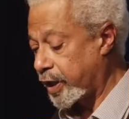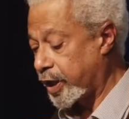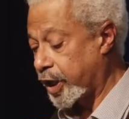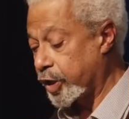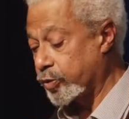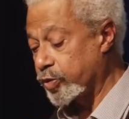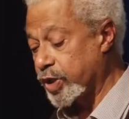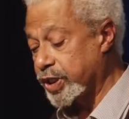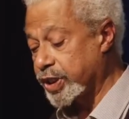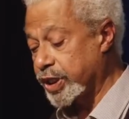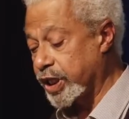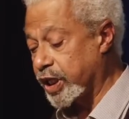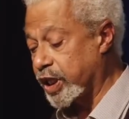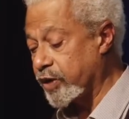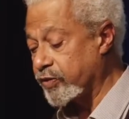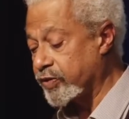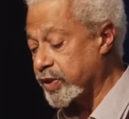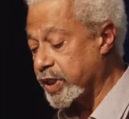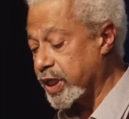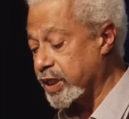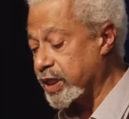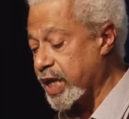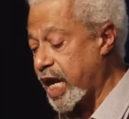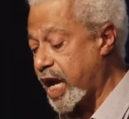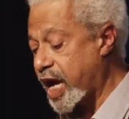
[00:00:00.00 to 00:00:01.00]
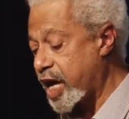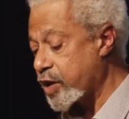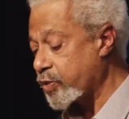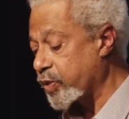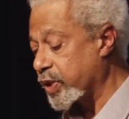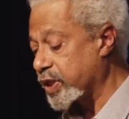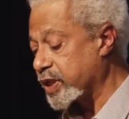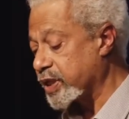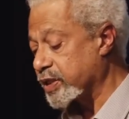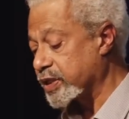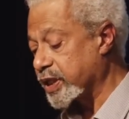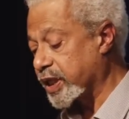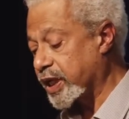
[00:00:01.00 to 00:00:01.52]
in which he gives an
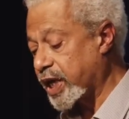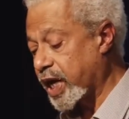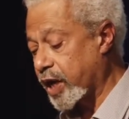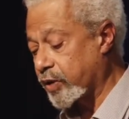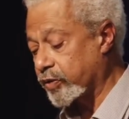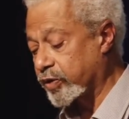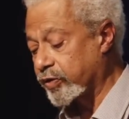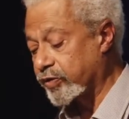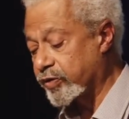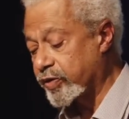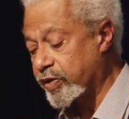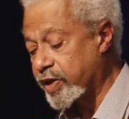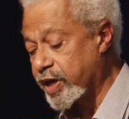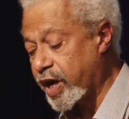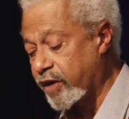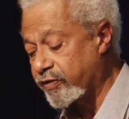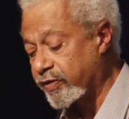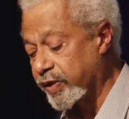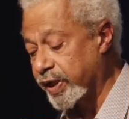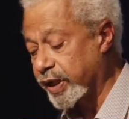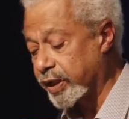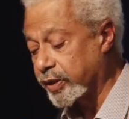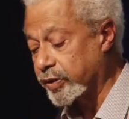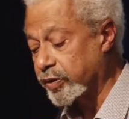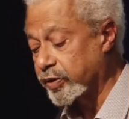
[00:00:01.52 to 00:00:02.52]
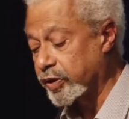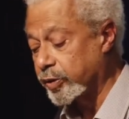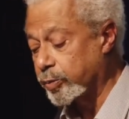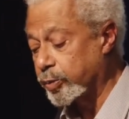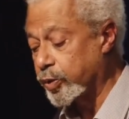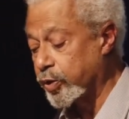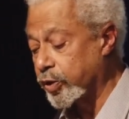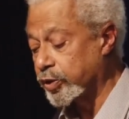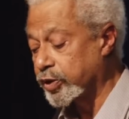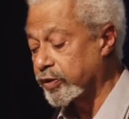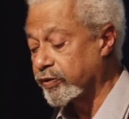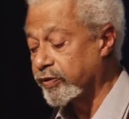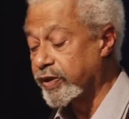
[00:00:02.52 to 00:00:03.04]
eyewitness account of traveling to the
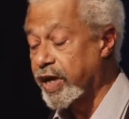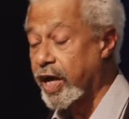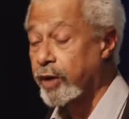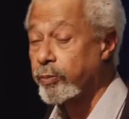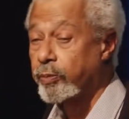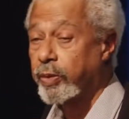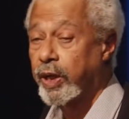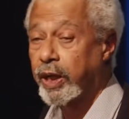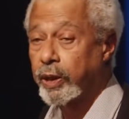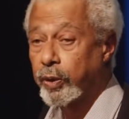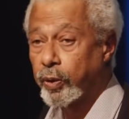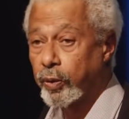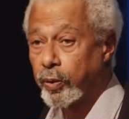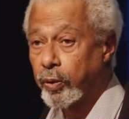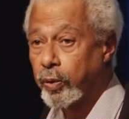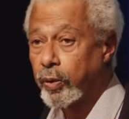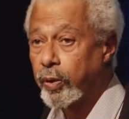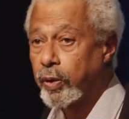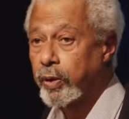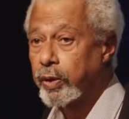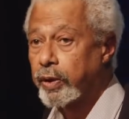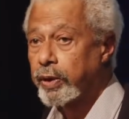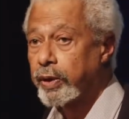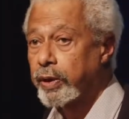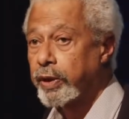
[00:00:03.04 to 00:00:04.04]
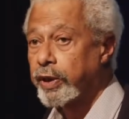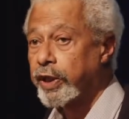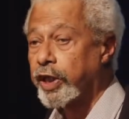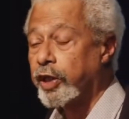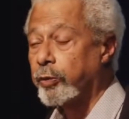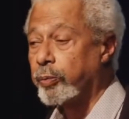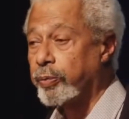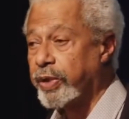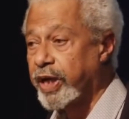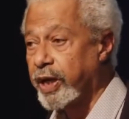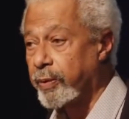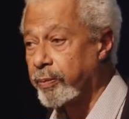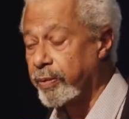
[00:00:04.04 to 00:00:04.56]
port of Kanbalu
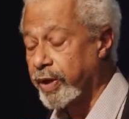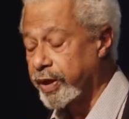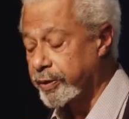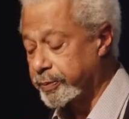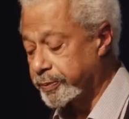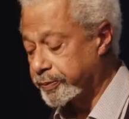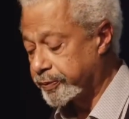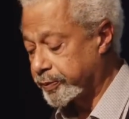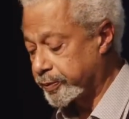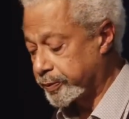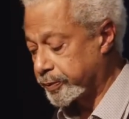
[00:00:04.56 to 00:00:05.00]
in Pemba.